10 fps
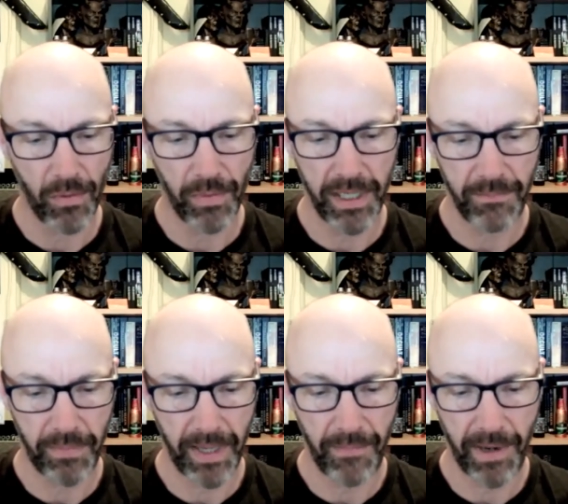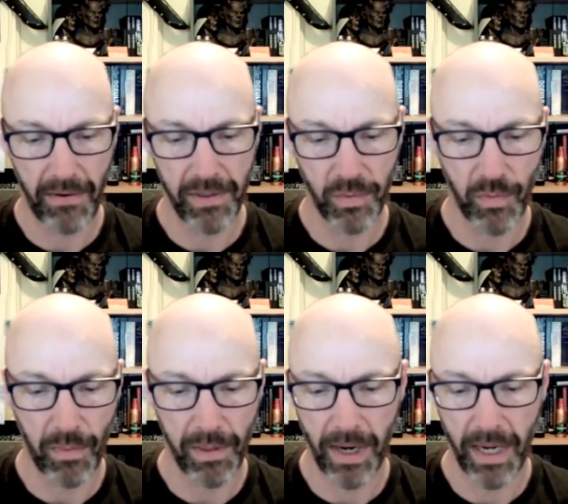but their parents would
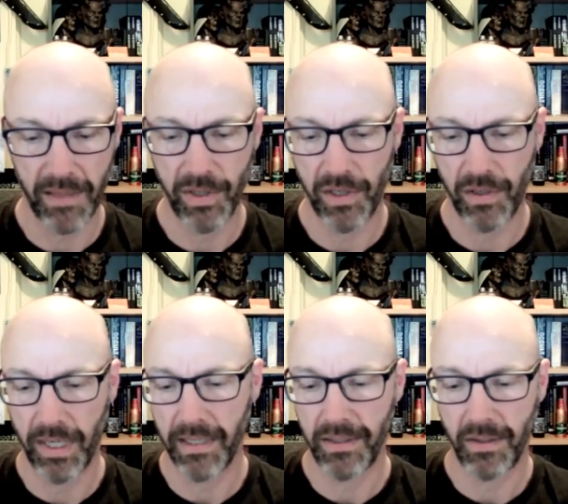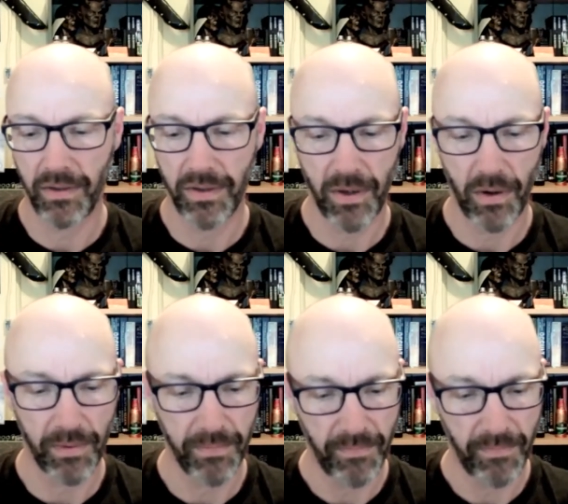probably buy them a new kitten to console them.